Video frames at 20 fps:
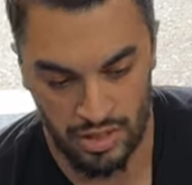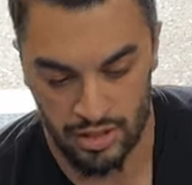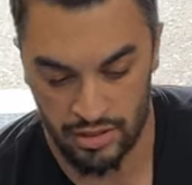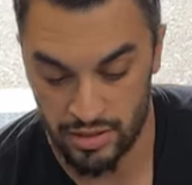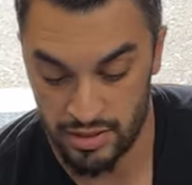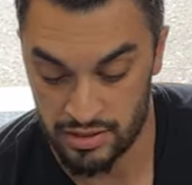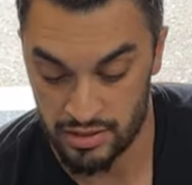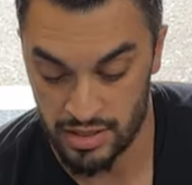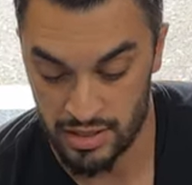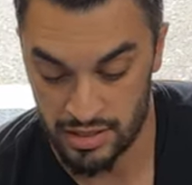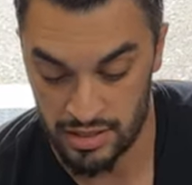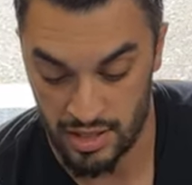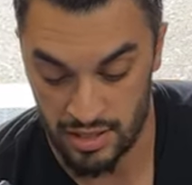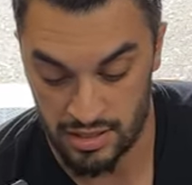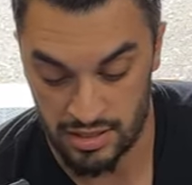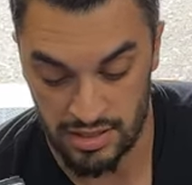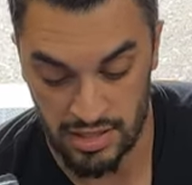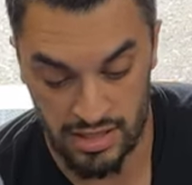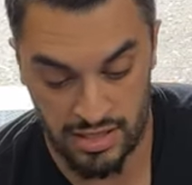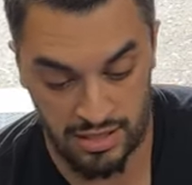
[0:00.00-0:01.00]
And this is a
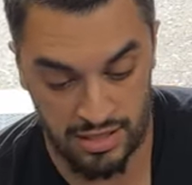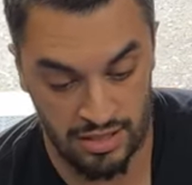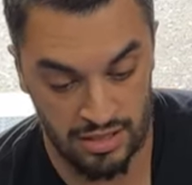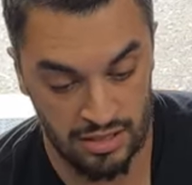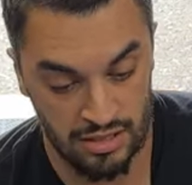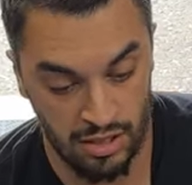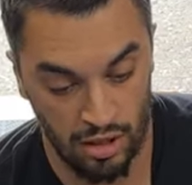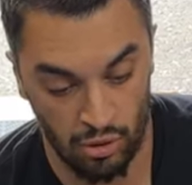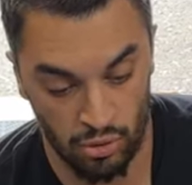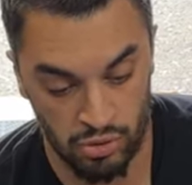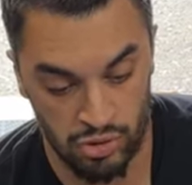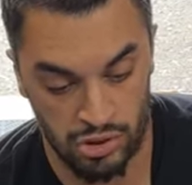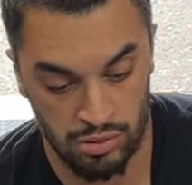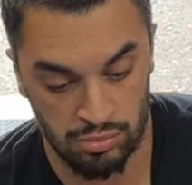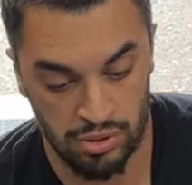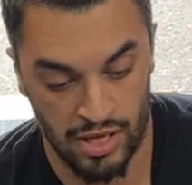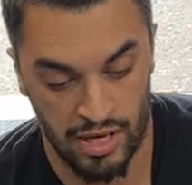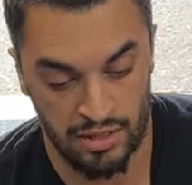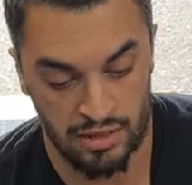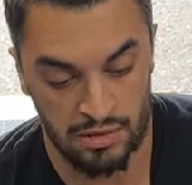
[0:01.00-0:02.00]
seasoned Ultra
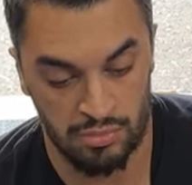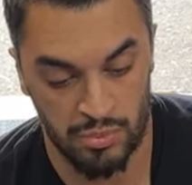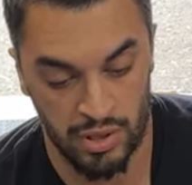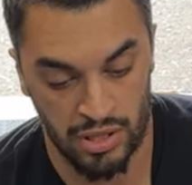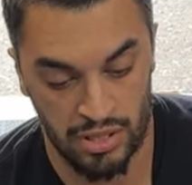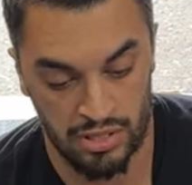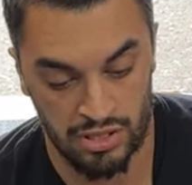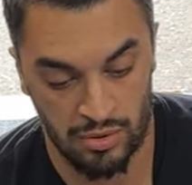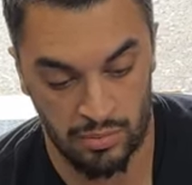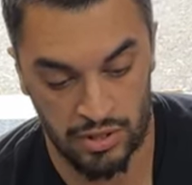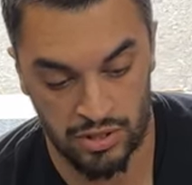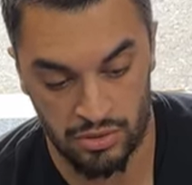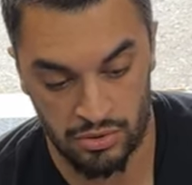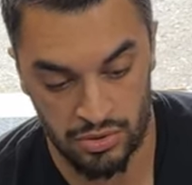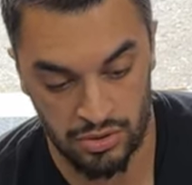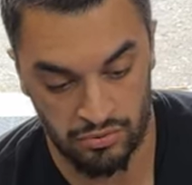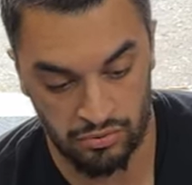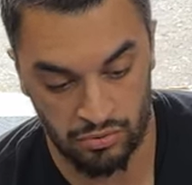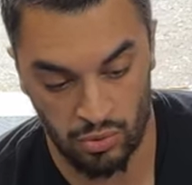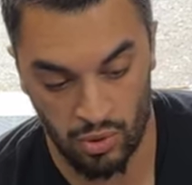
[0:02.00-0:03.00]
Black Sponge. I've been
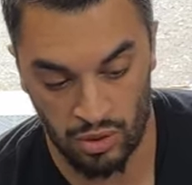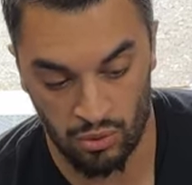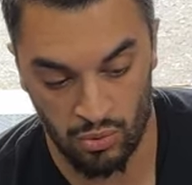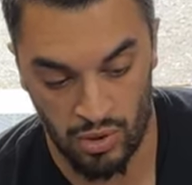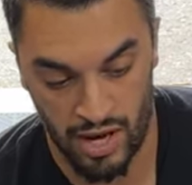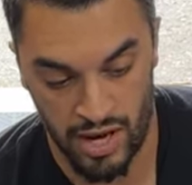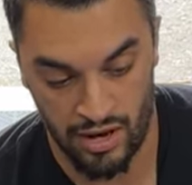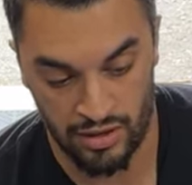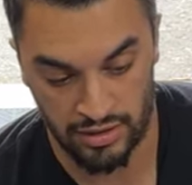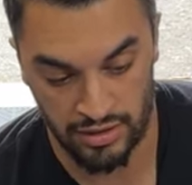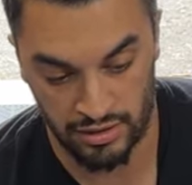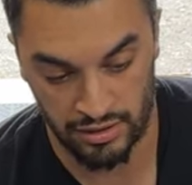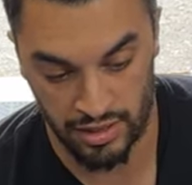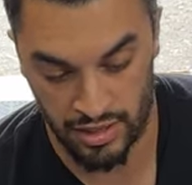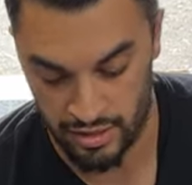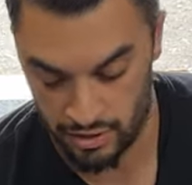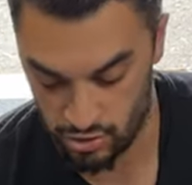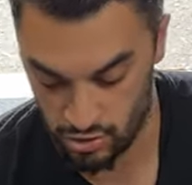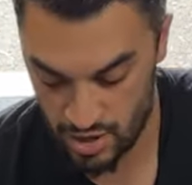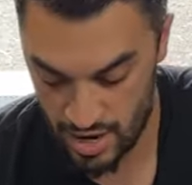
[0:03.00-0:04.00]
using it for quite a while. I did let
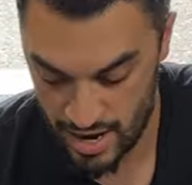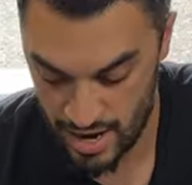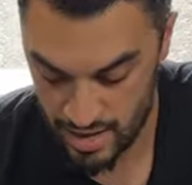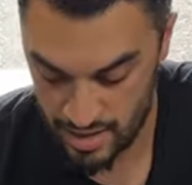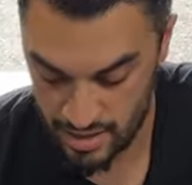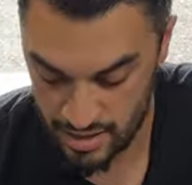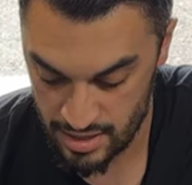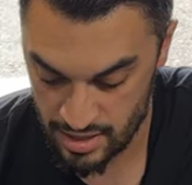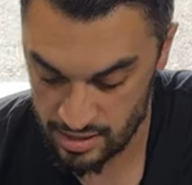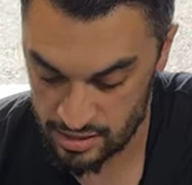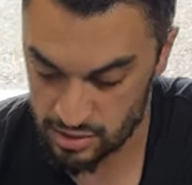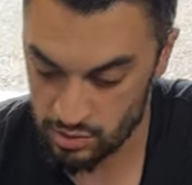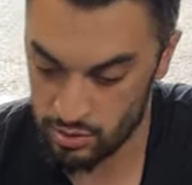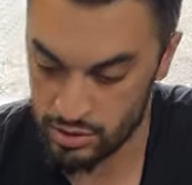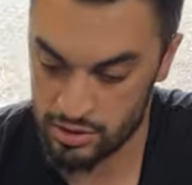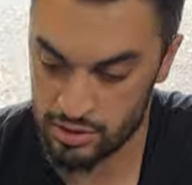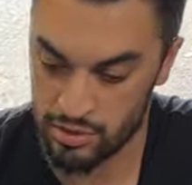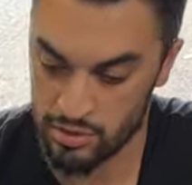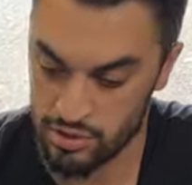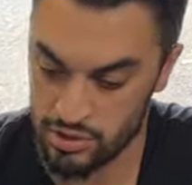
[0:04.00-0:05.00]
it dry so we
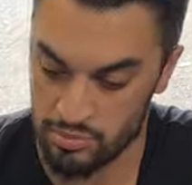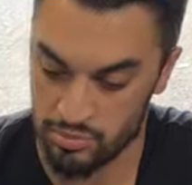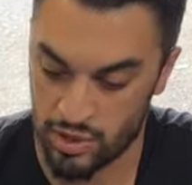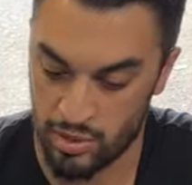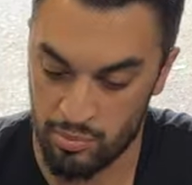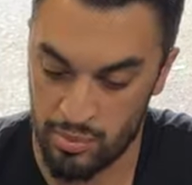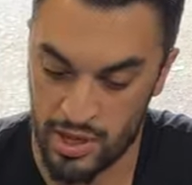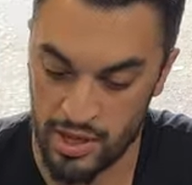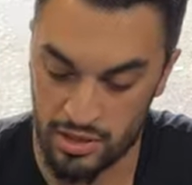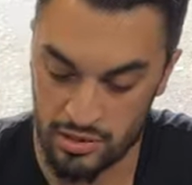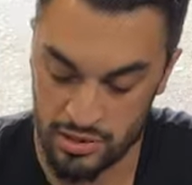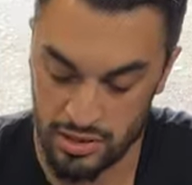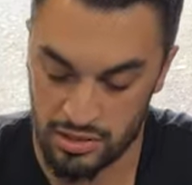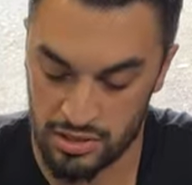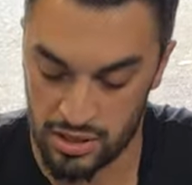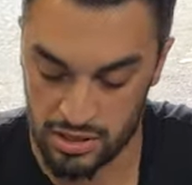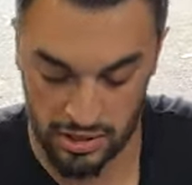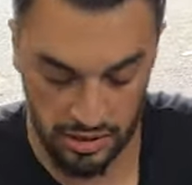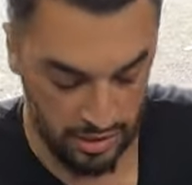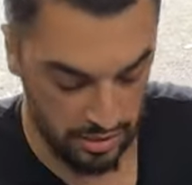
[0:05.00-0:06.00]
can do some
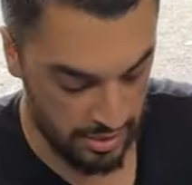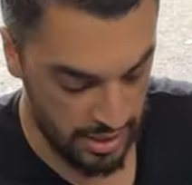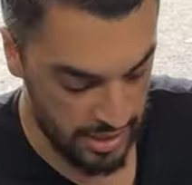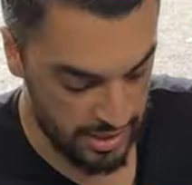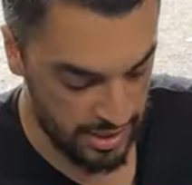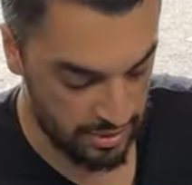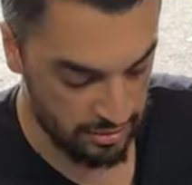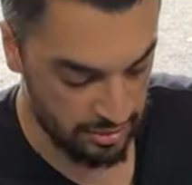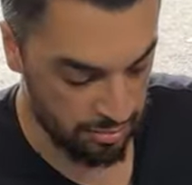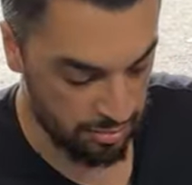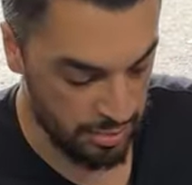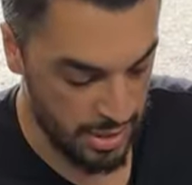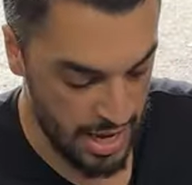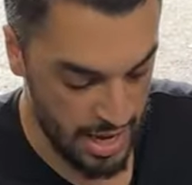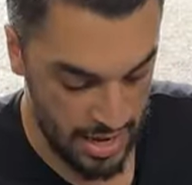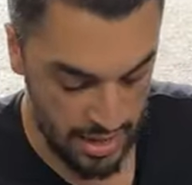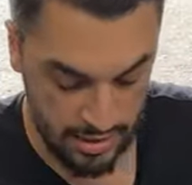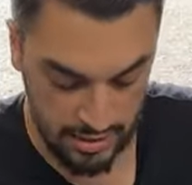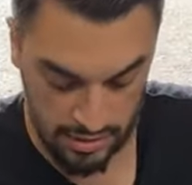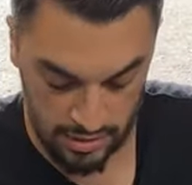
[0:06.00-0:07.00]
comparisons here right out the
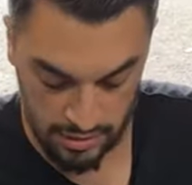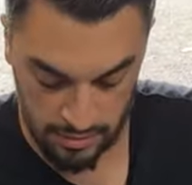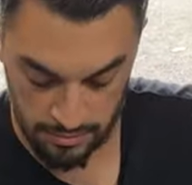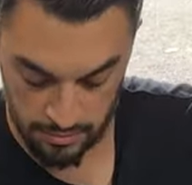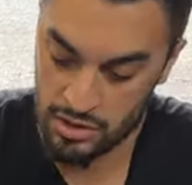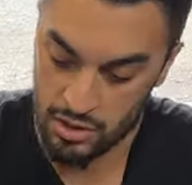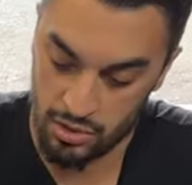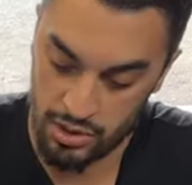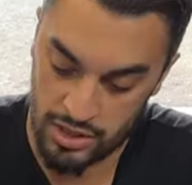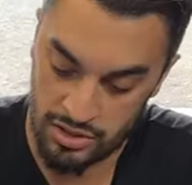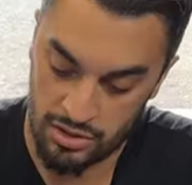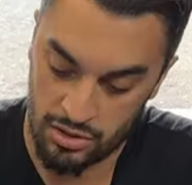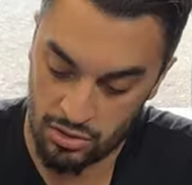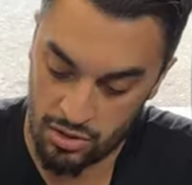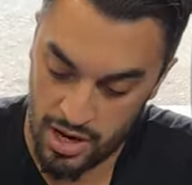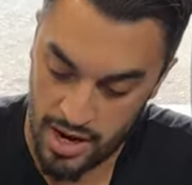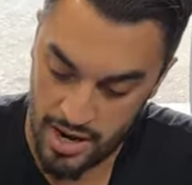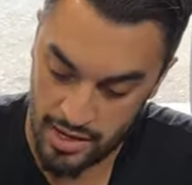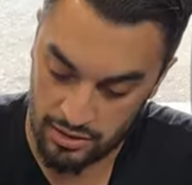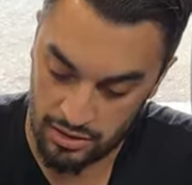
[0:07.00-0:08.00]
box. So let's
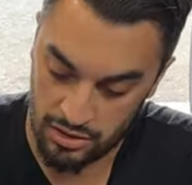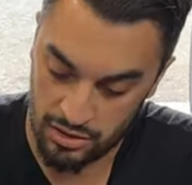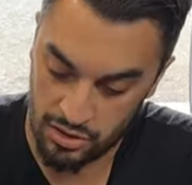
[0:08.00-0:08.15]
crack the